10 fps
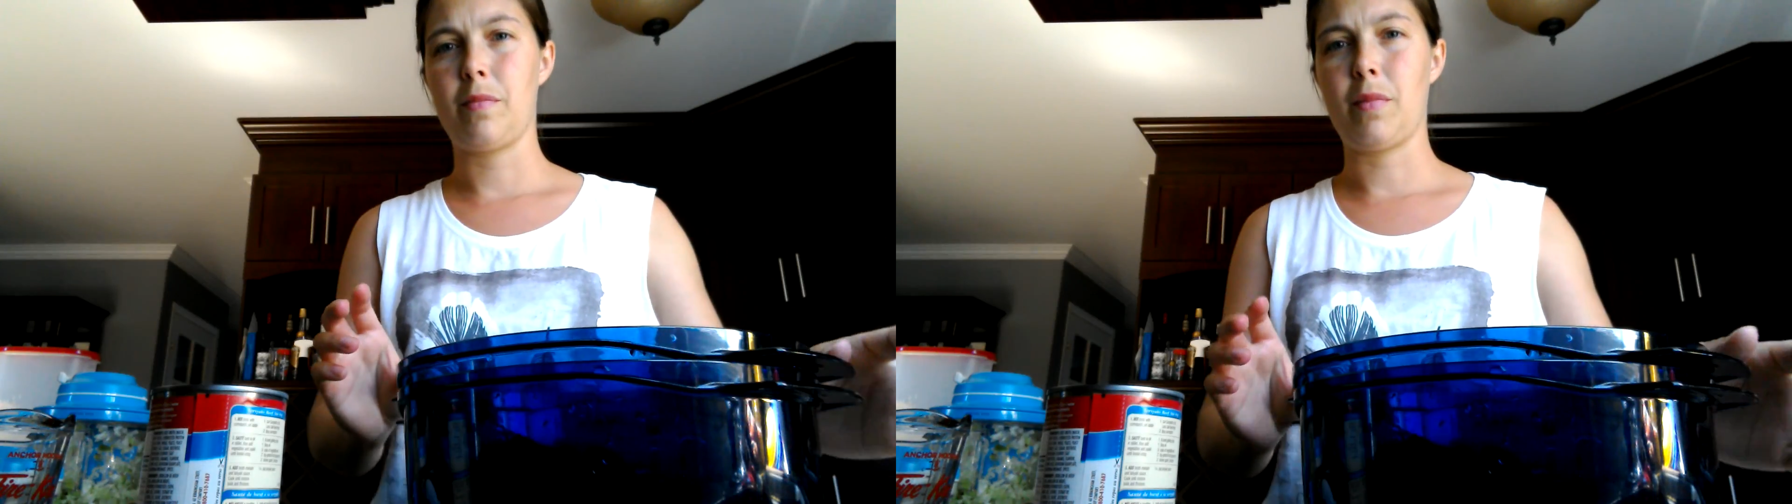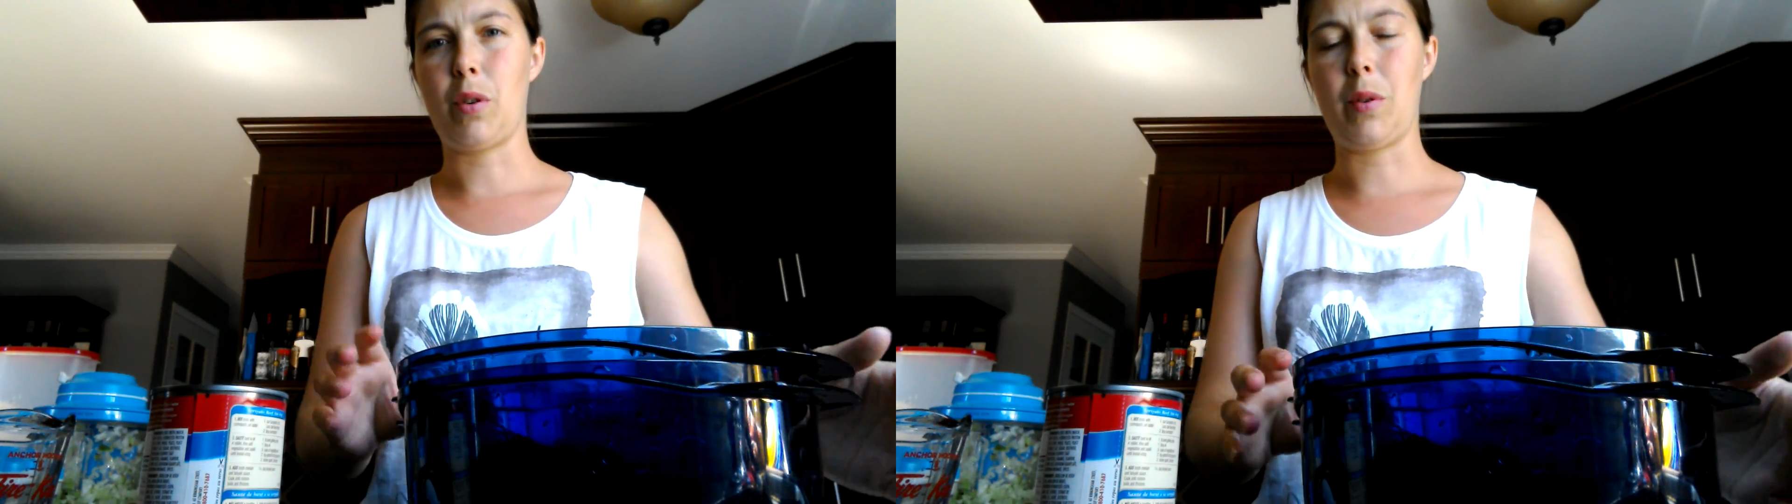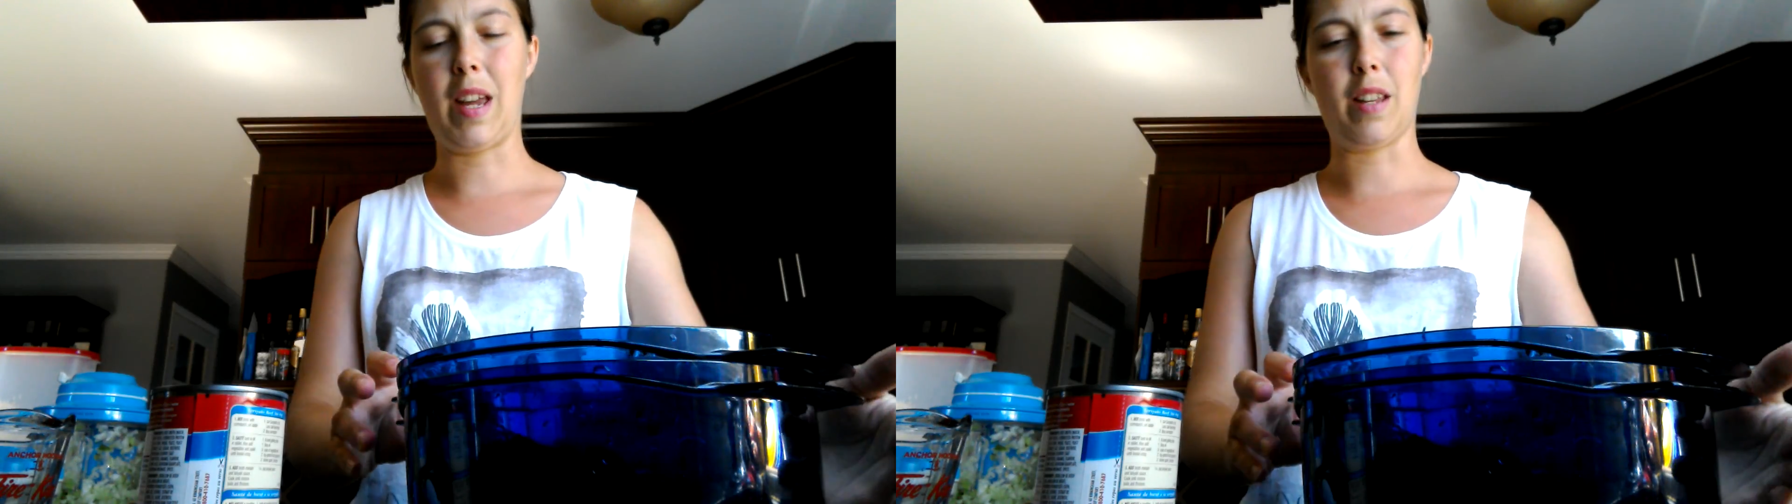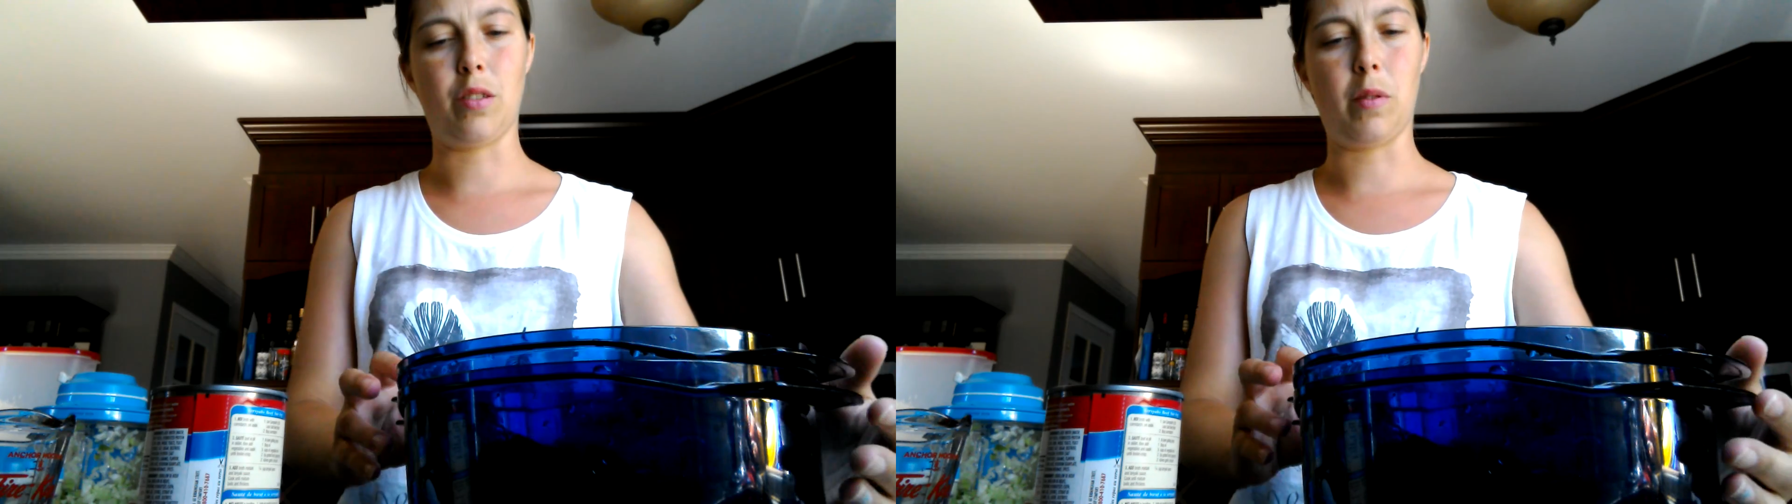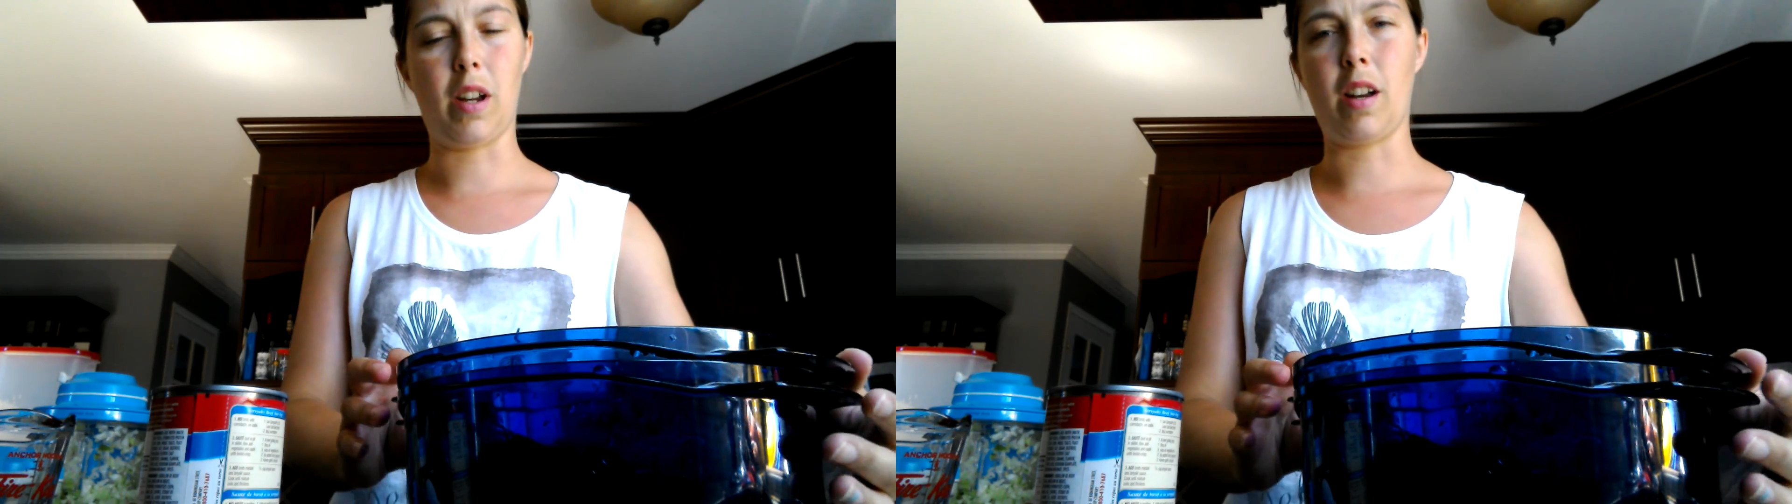Okay,
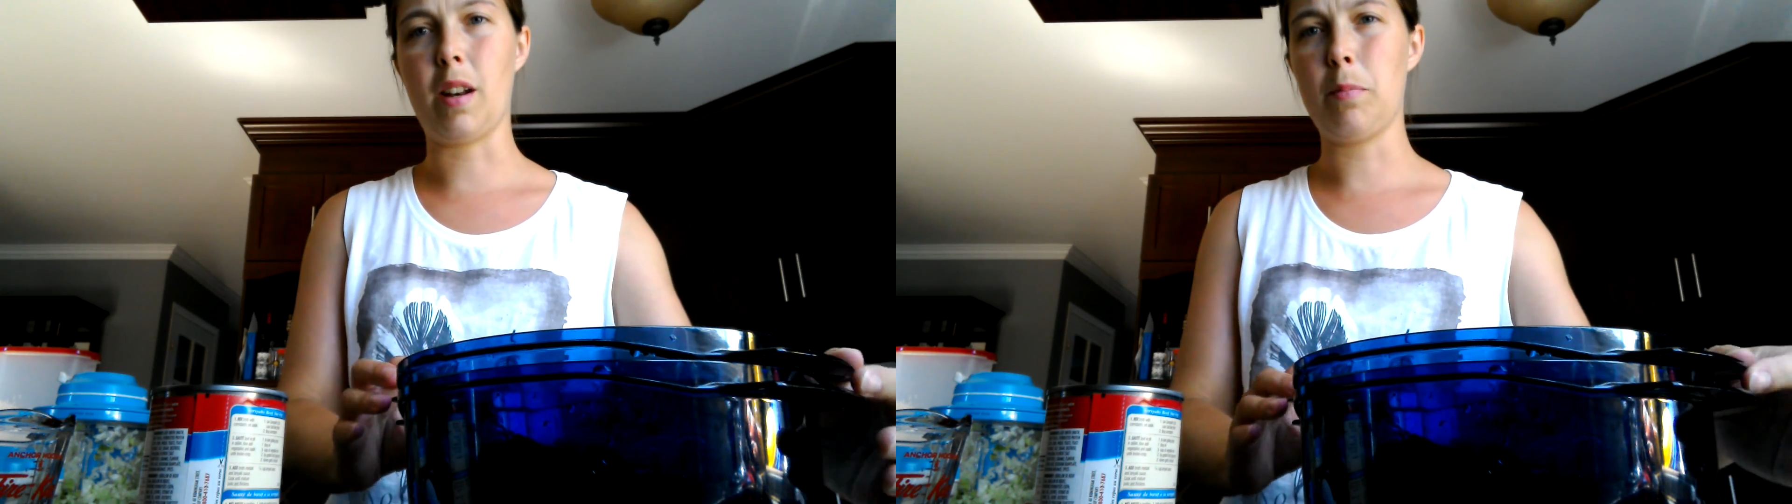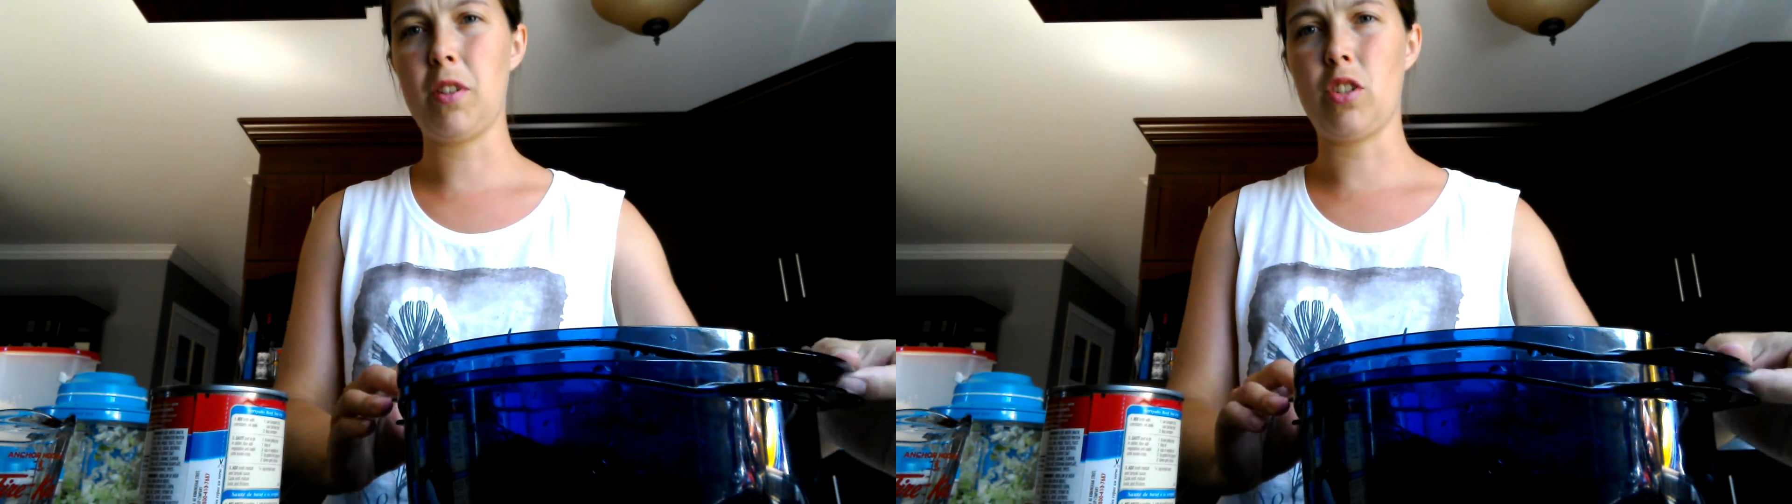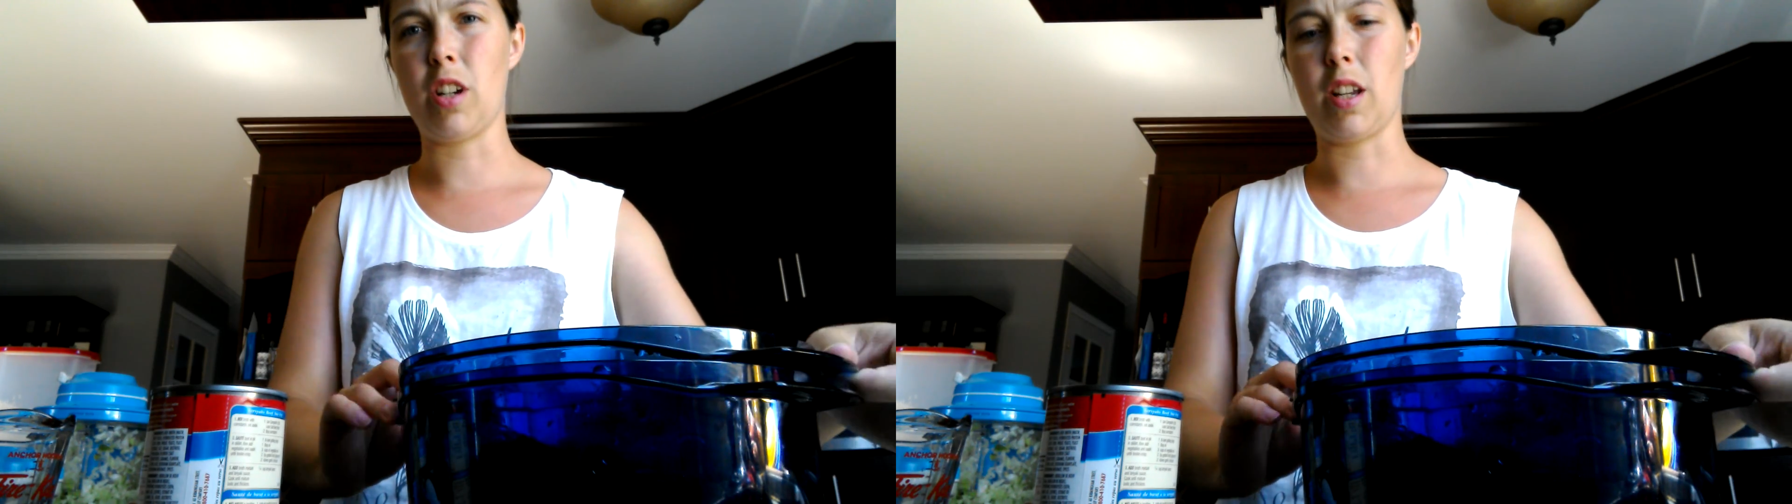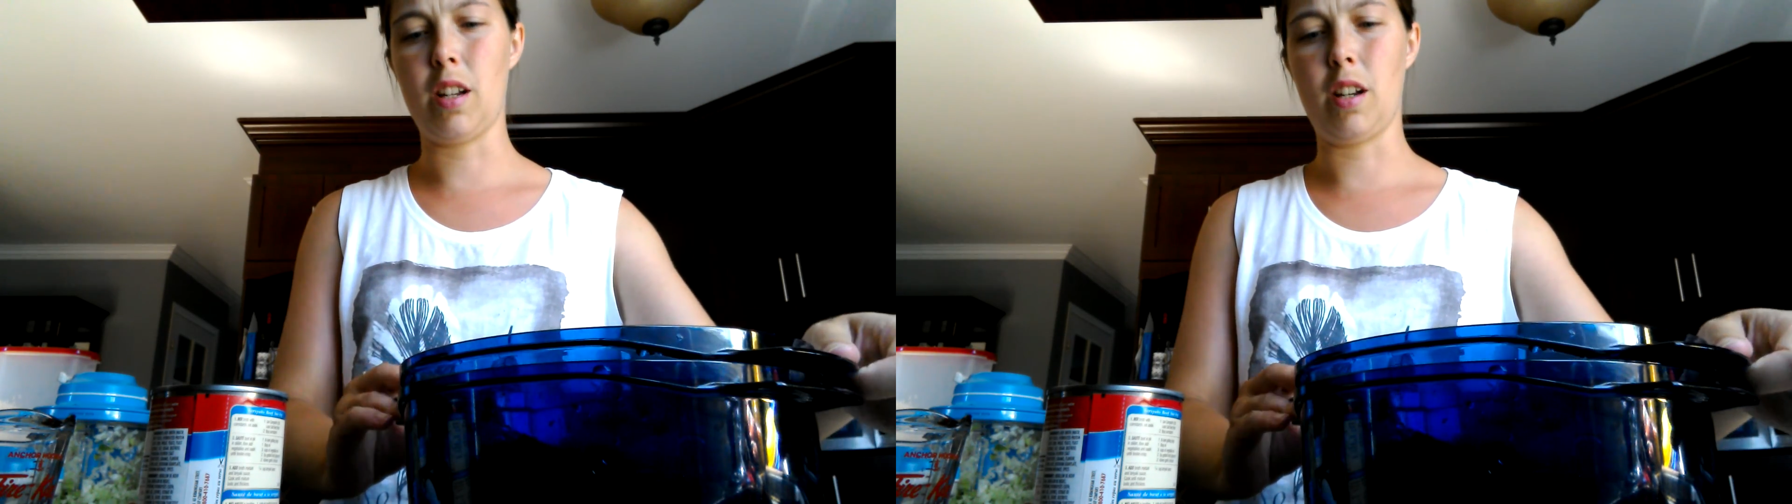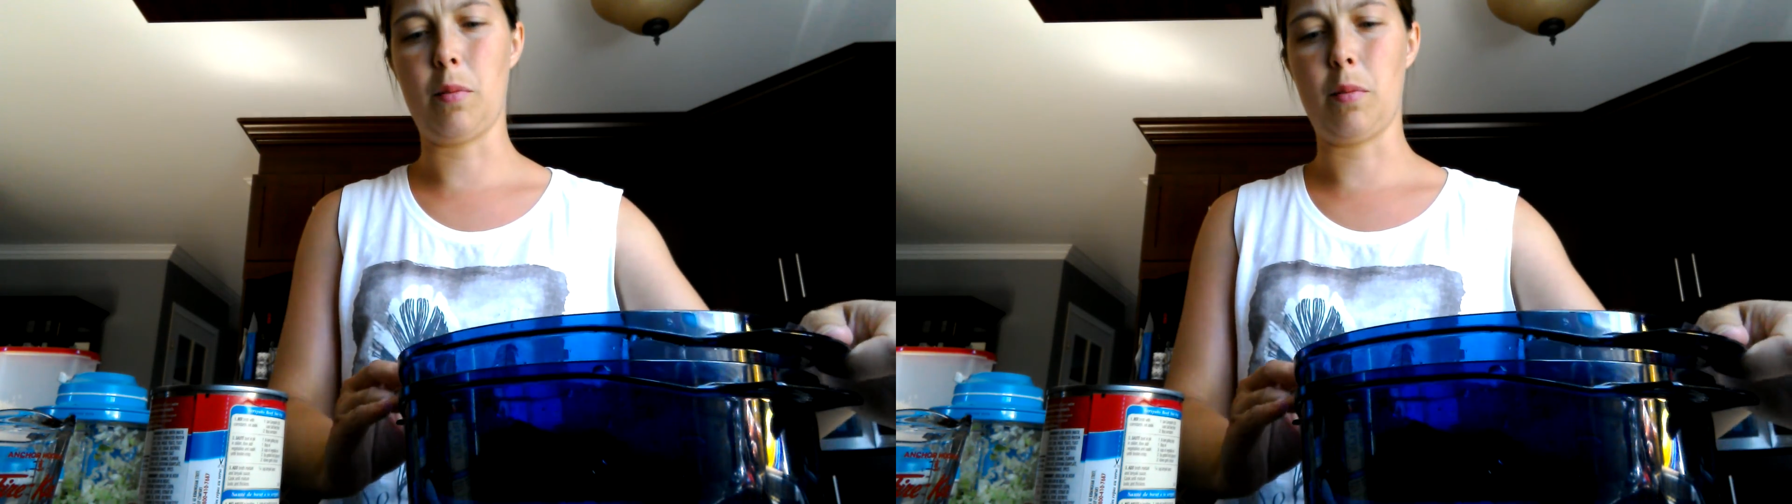so I cut up the chicken and I